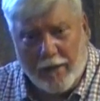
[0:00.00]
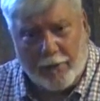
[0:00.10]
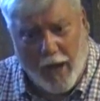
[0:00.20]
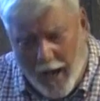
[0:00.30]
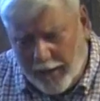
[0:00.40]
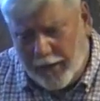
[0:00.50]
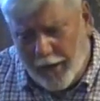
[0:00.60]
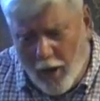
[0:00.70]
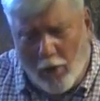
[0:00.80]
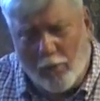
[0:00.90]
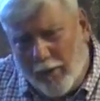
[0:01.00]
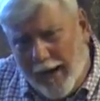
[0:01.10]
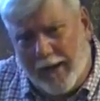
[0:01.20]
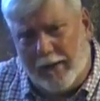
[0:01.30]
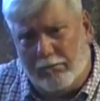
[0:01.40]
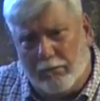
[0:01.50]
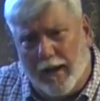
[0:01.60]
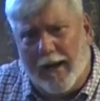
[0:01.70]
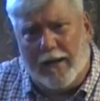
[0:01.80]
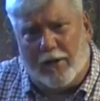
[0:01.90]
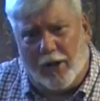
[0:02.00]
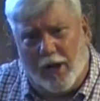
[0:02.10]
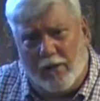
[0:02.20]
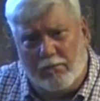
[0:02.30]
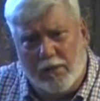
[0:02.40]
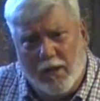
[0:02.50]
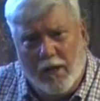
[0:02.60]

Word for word: God had already made them